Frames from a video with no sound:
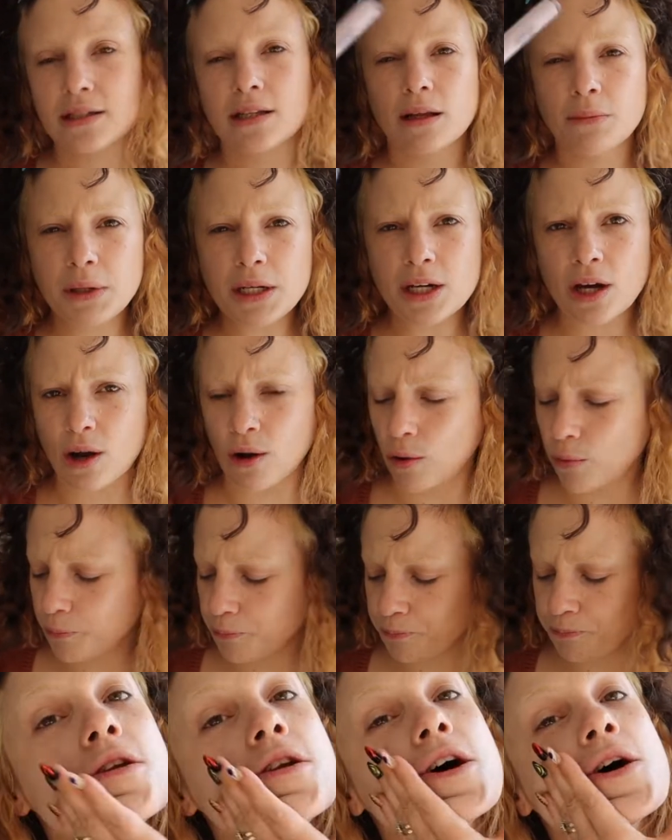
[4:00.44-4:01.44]
so let me know.
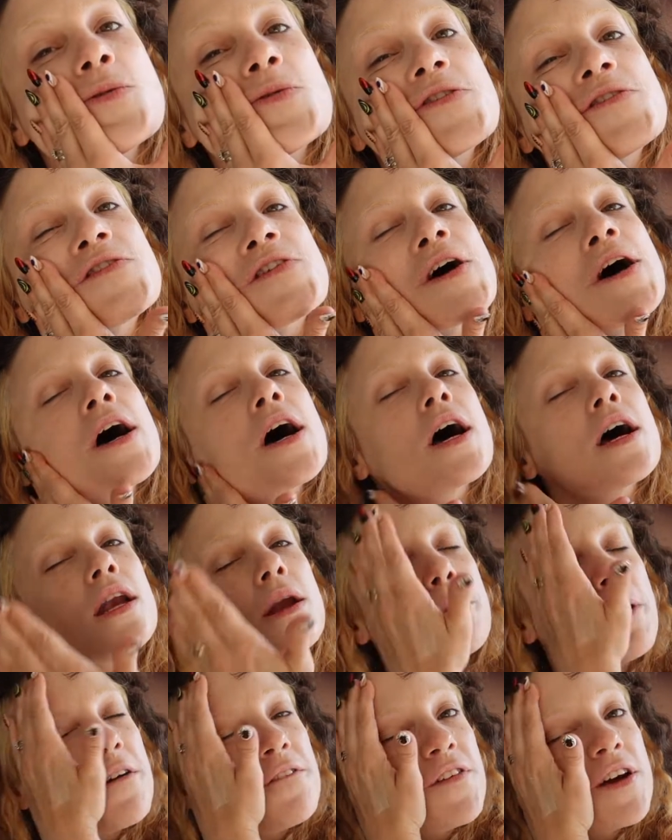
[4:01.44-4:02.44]
Now we've got,
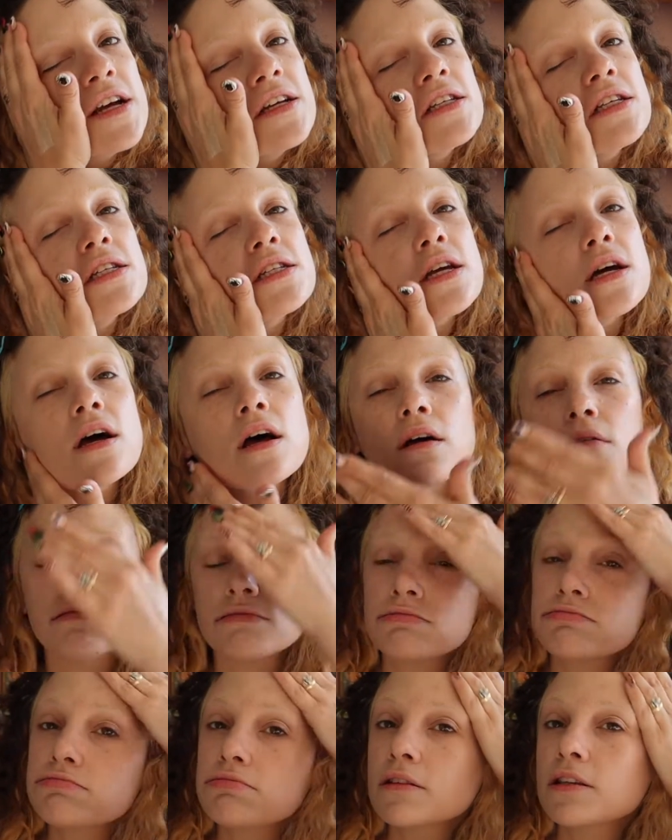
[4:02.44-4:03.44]
my face is a
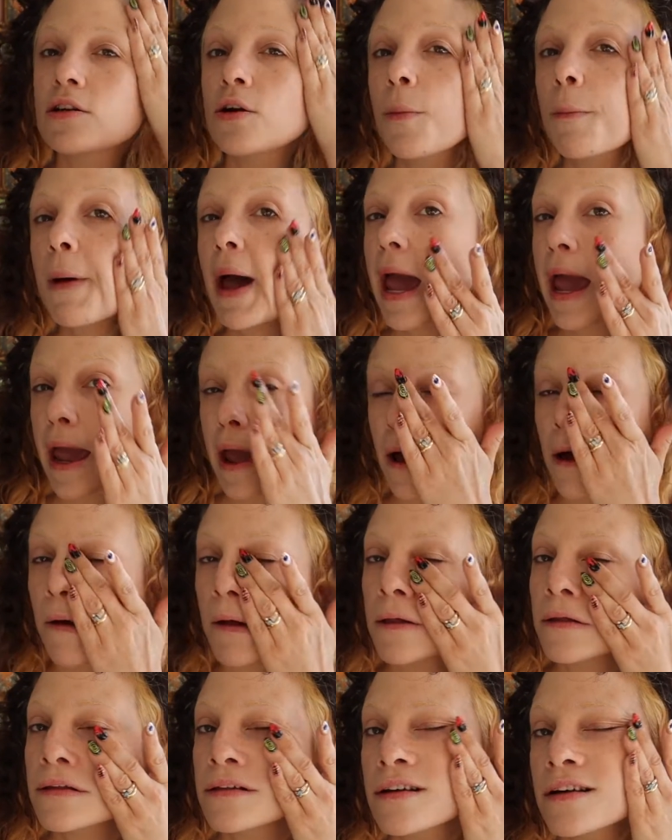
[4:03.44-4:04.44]
little
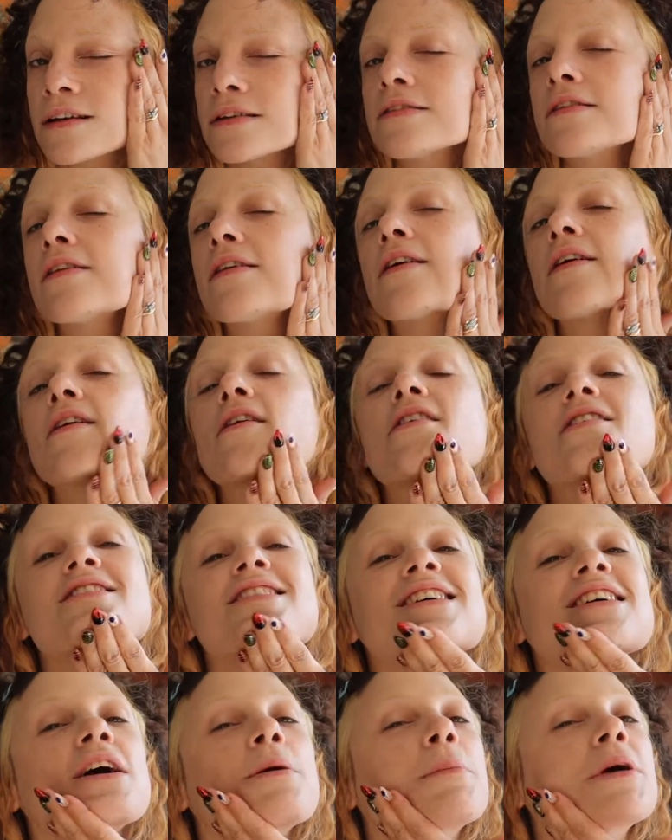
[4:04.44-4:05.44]
pale because of I
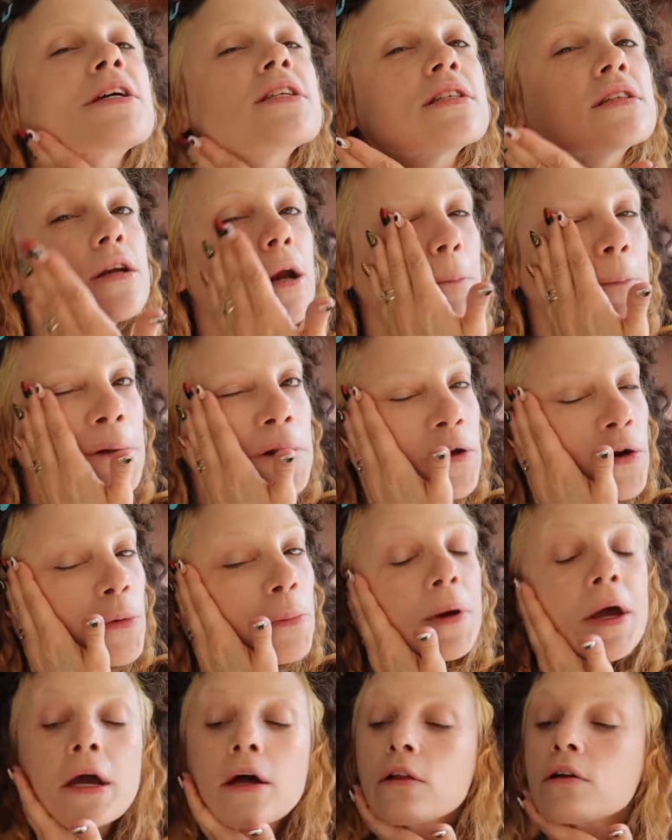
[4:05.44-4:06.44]
think I mixed it up a little
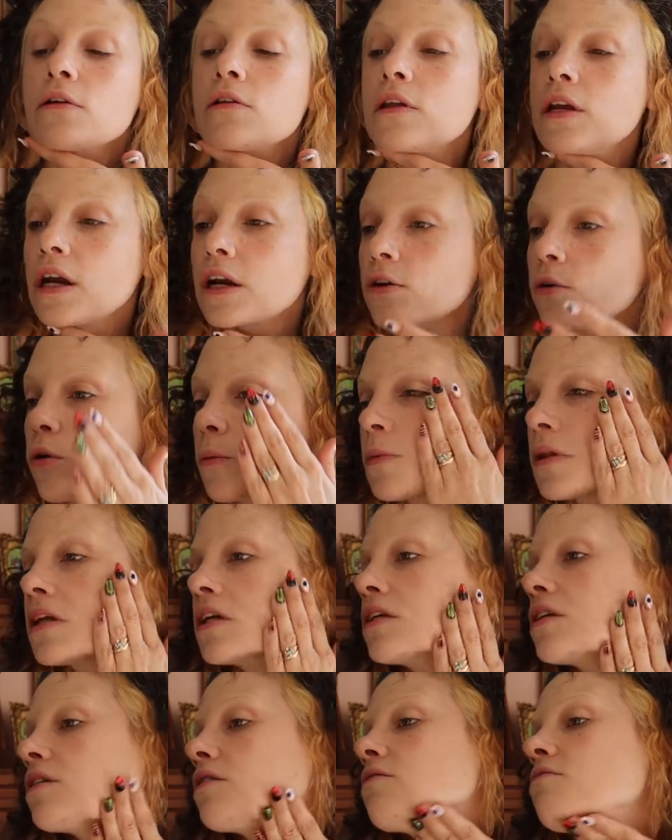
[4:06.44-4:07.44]
paler than I
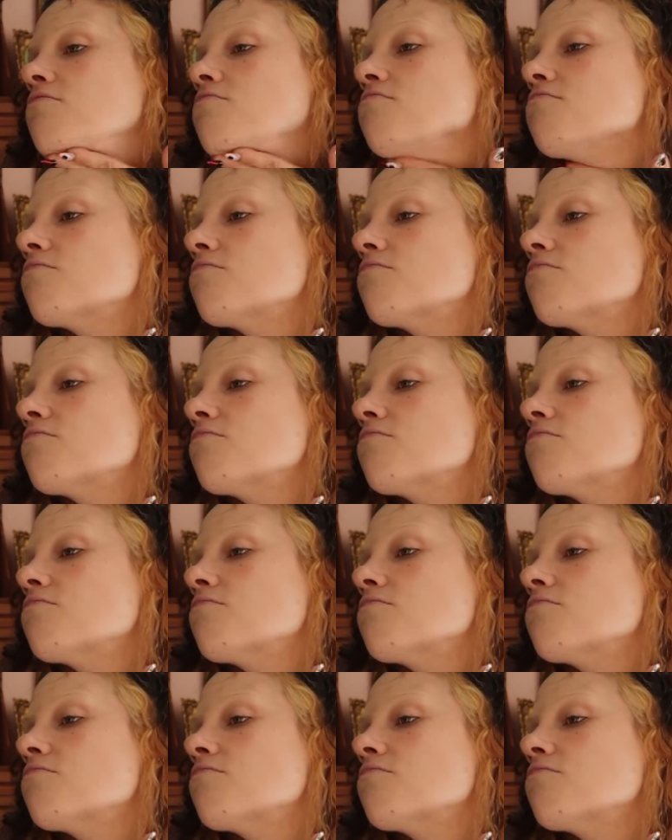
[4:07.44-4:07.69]
normally do.